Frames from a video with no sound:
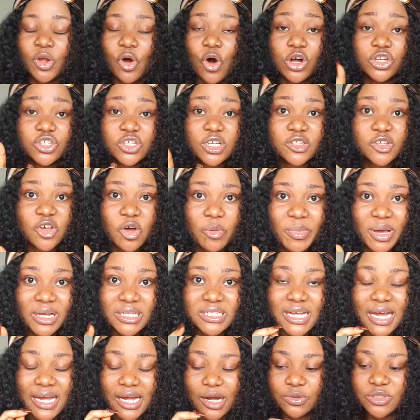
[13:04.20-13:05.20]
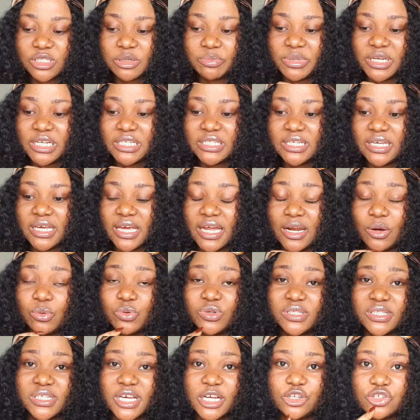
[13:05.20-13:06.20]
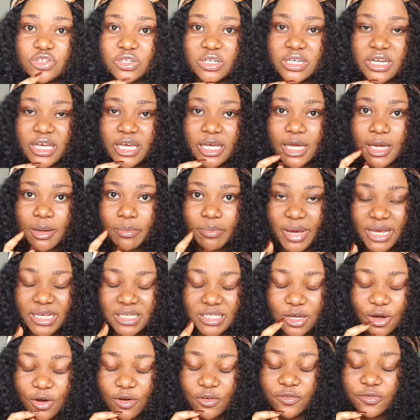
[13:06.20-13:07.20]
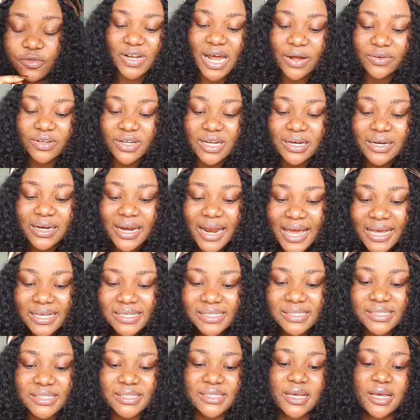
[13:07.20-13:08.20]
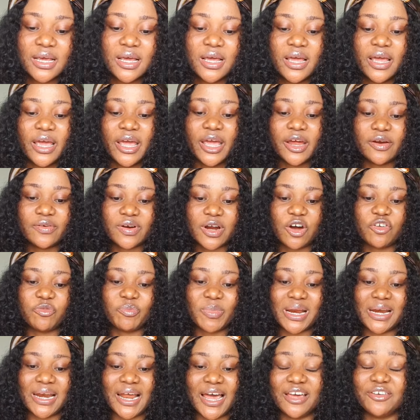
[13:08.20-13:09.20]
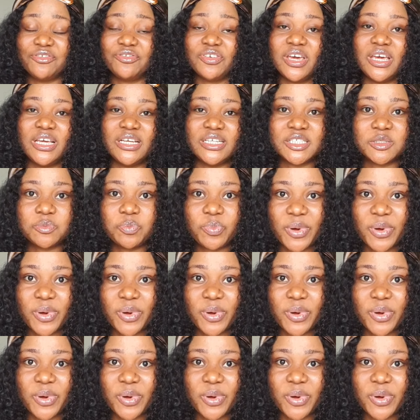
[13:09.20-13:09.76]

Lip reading: or just comment accountability and I will send you the link myself. Now, the next area of my life is